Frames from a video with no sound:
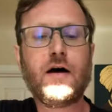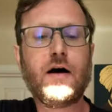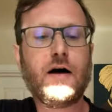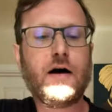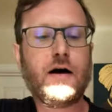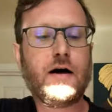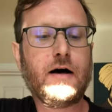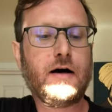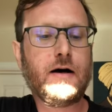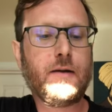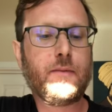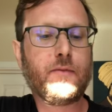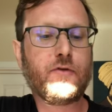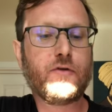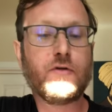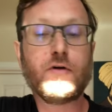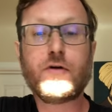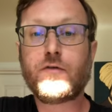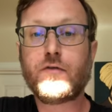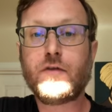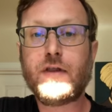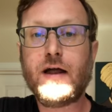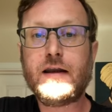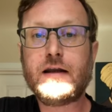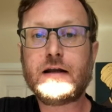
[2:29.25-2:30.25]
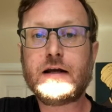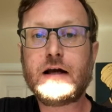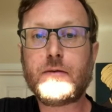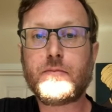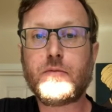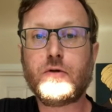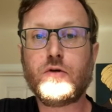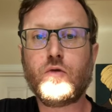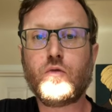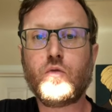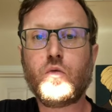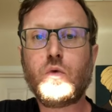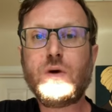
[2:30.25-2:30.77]
Um, so look for that in a
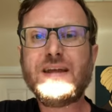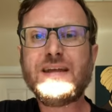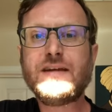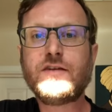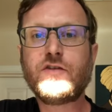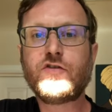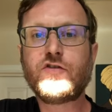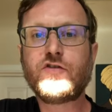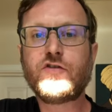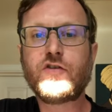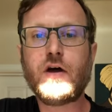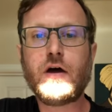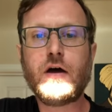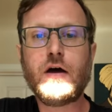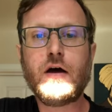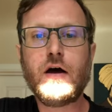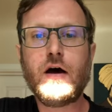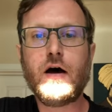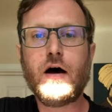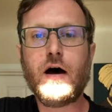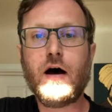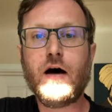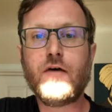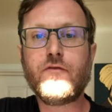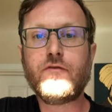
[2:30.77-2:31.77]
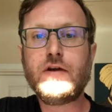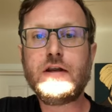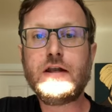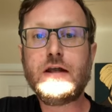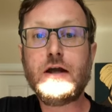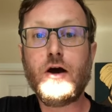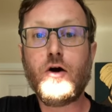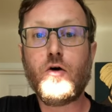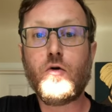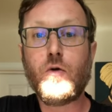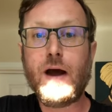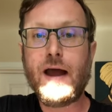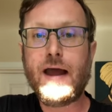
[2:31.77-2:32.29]
couple of weeks. Uh,
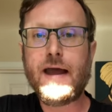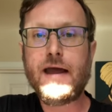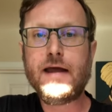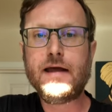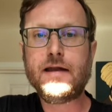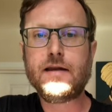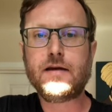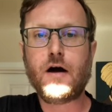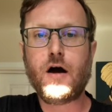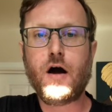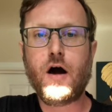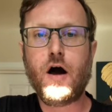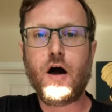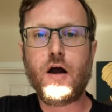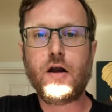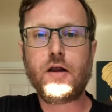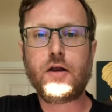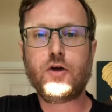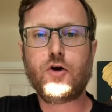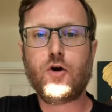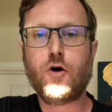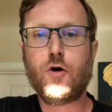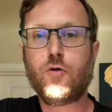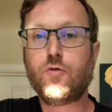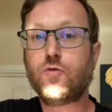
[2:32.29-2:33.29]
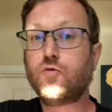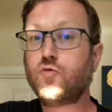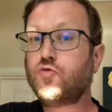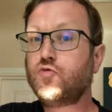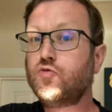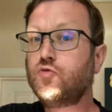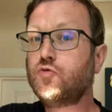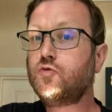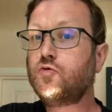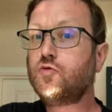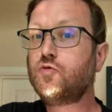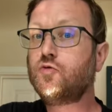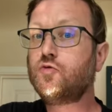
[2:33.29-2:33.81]
video and audio.
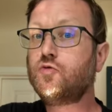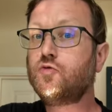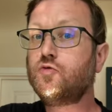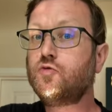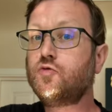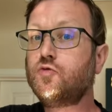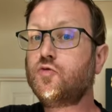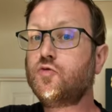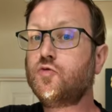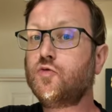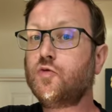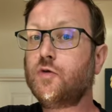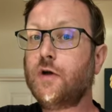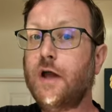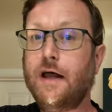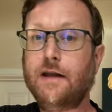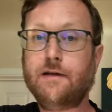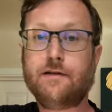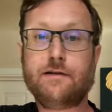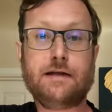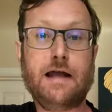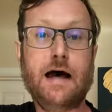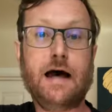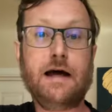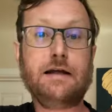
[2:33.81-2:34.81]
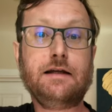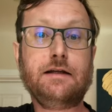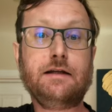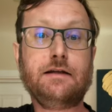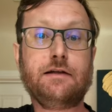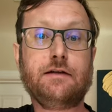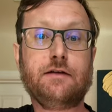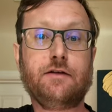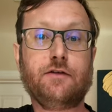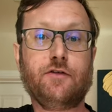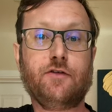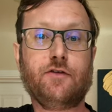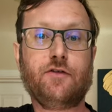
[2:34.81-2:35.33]
Ooh, that's
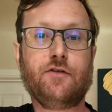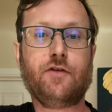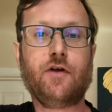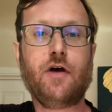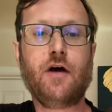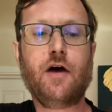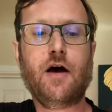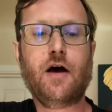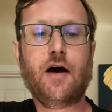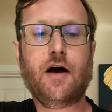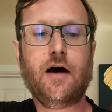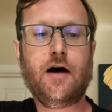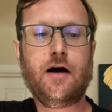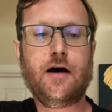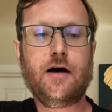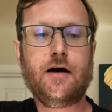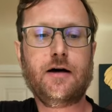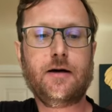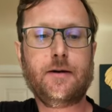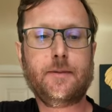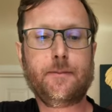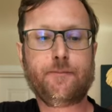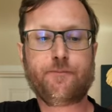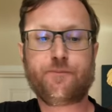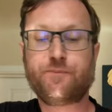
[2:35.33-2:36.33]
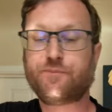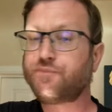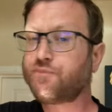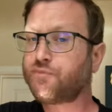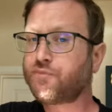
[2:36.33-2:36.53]
nice. Um,